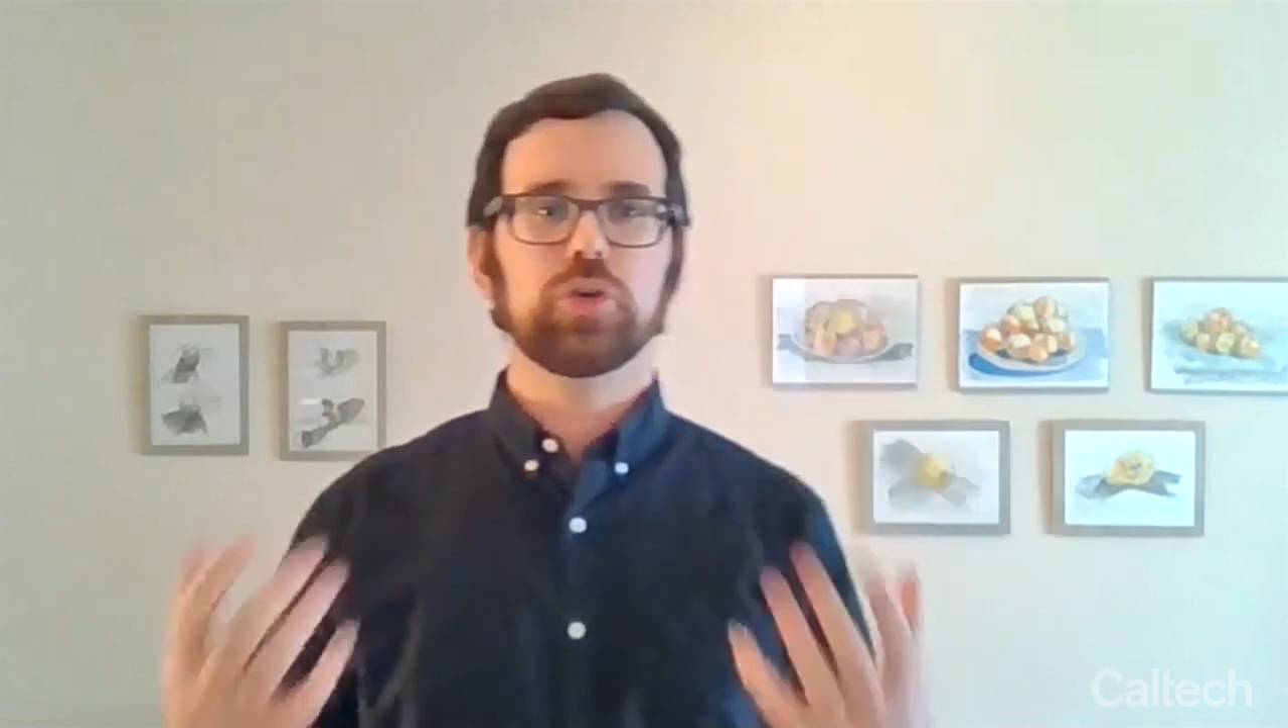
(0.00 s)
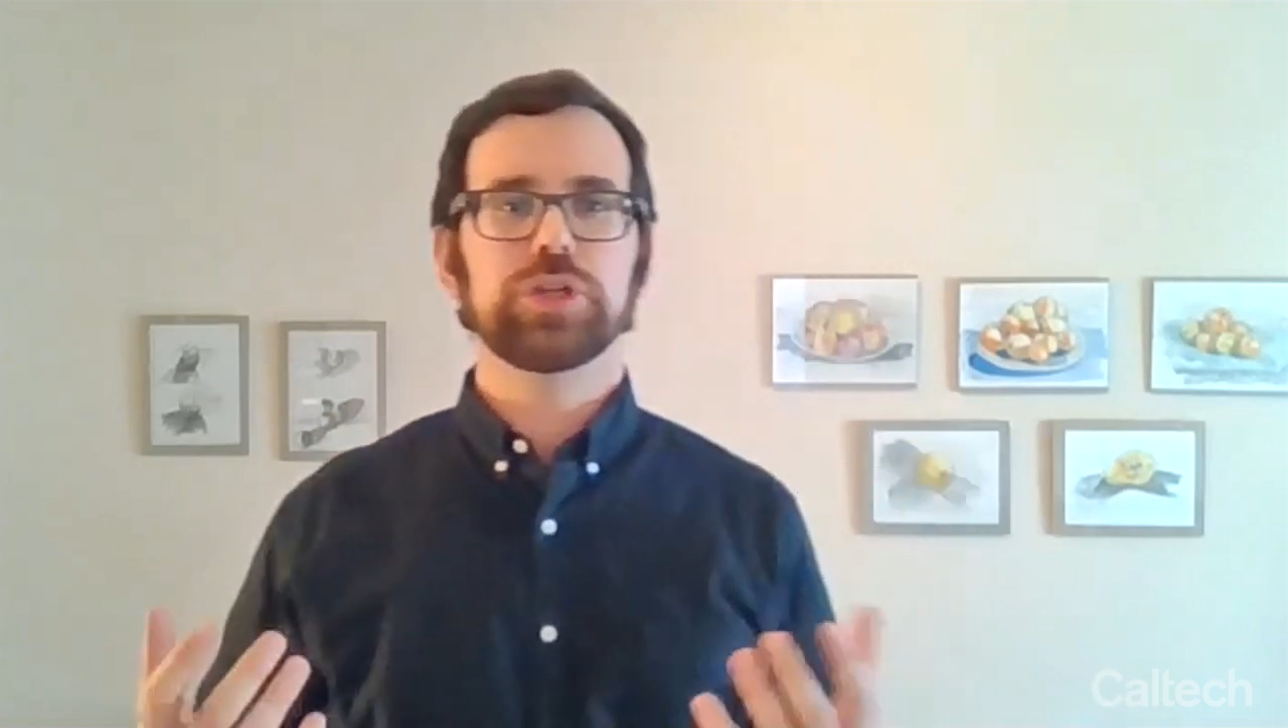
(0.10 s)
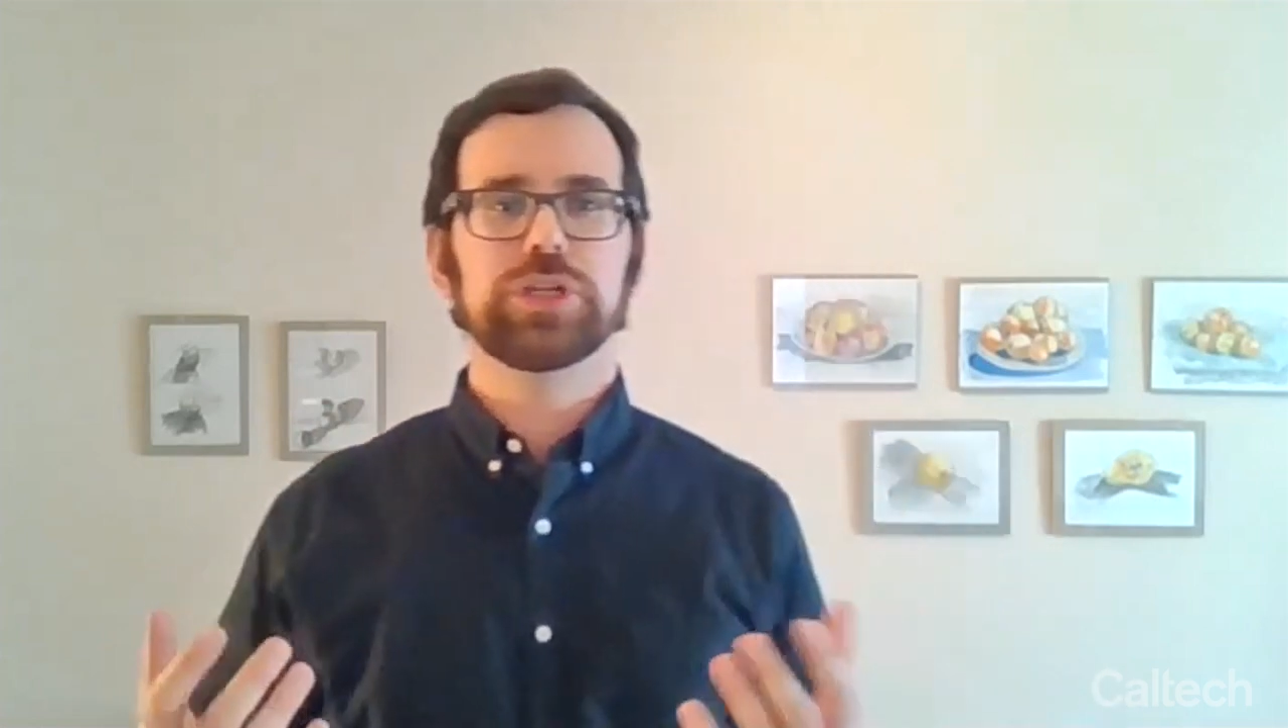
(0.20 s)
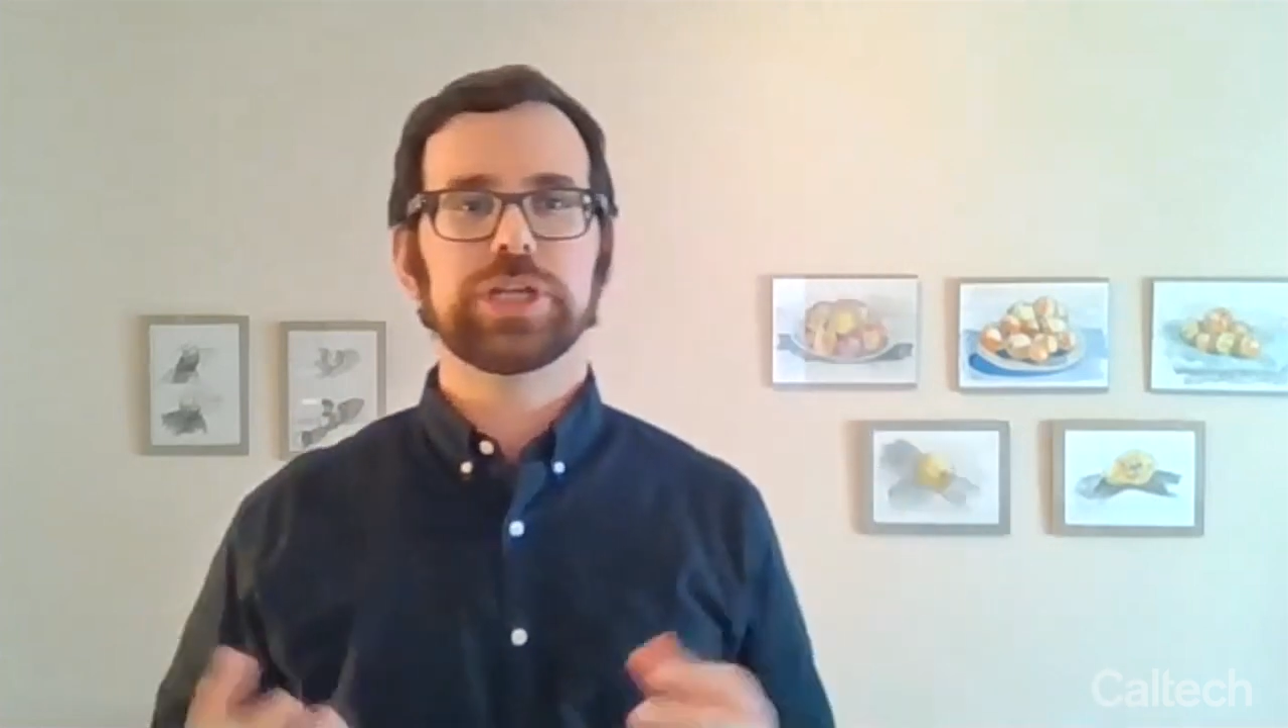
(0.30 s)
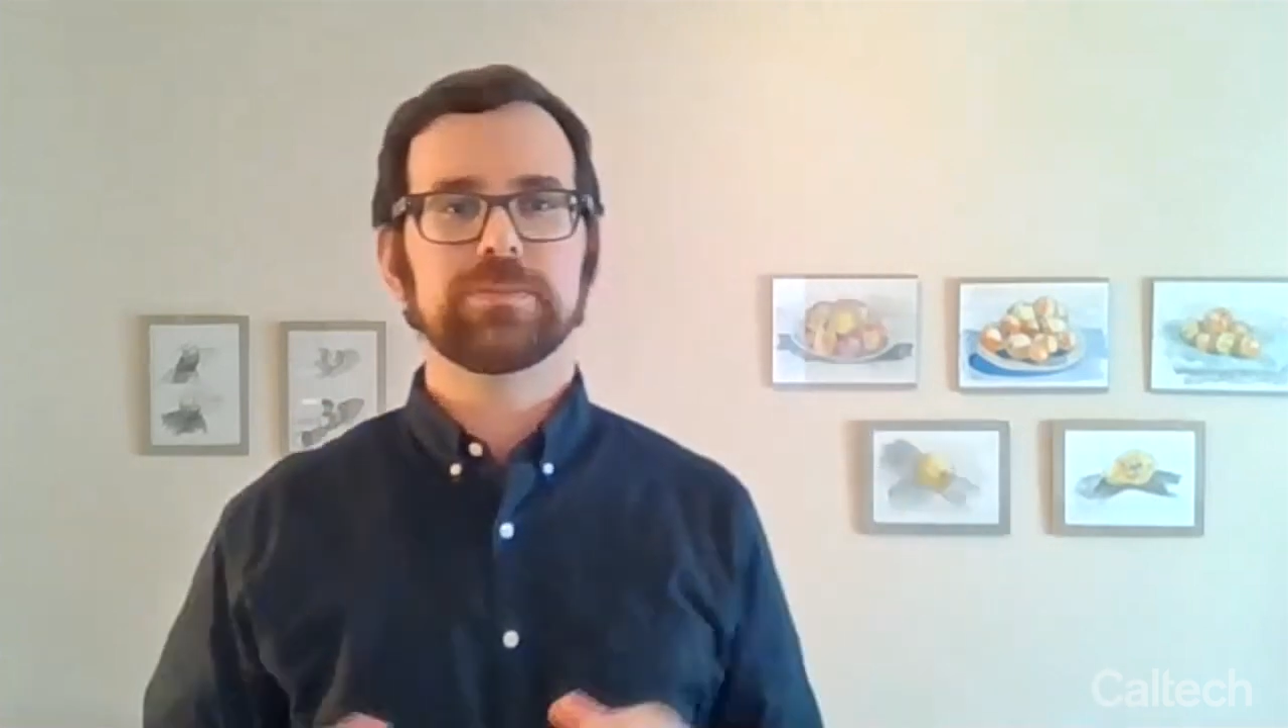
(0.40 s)
in
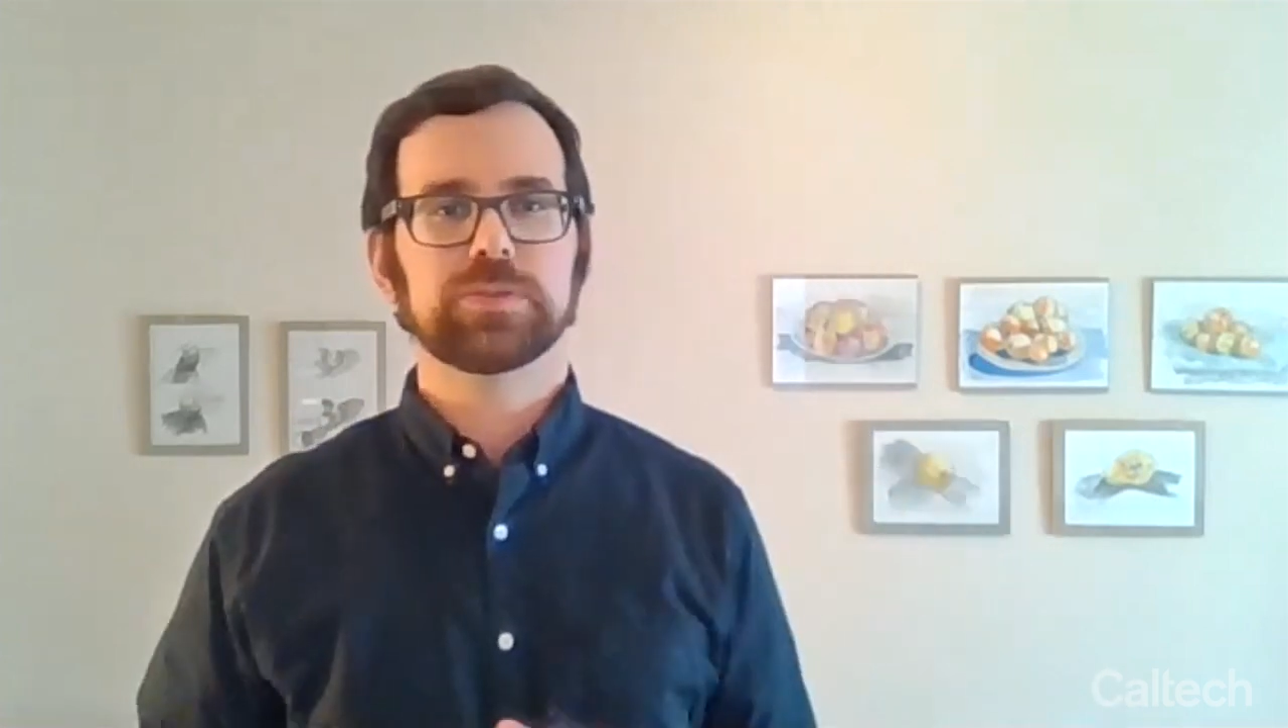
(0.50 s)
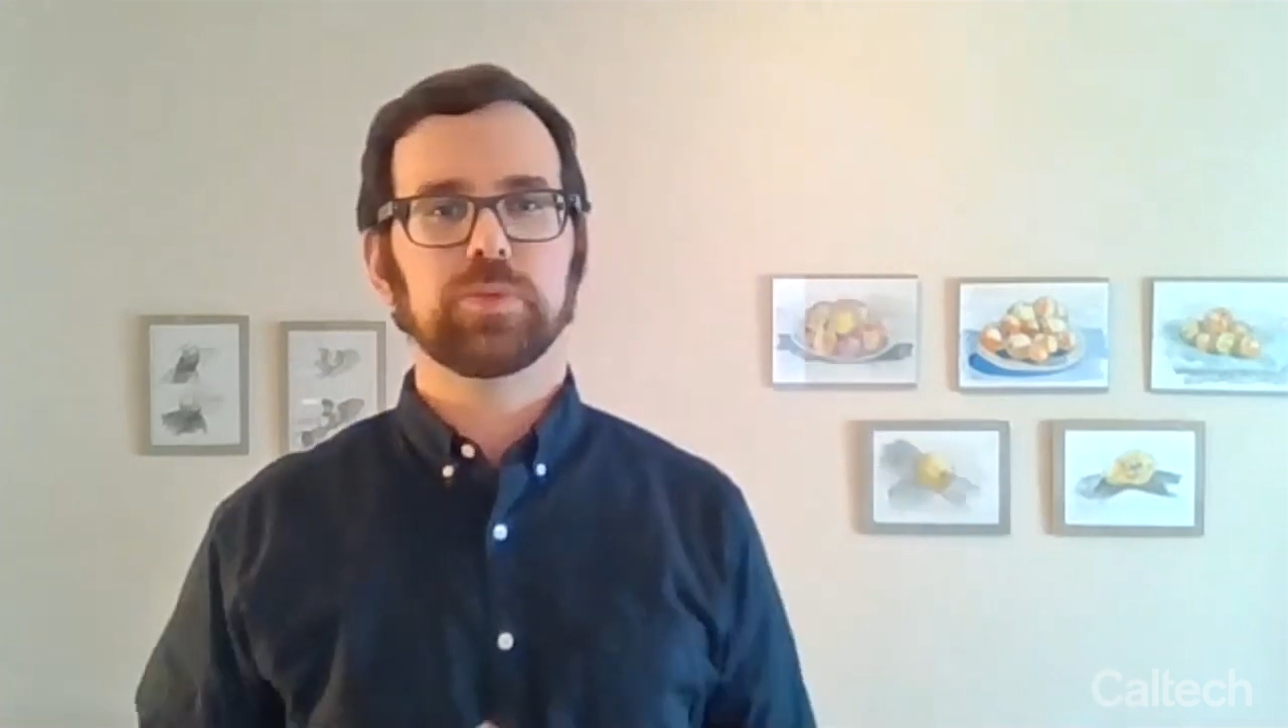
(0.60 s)
the James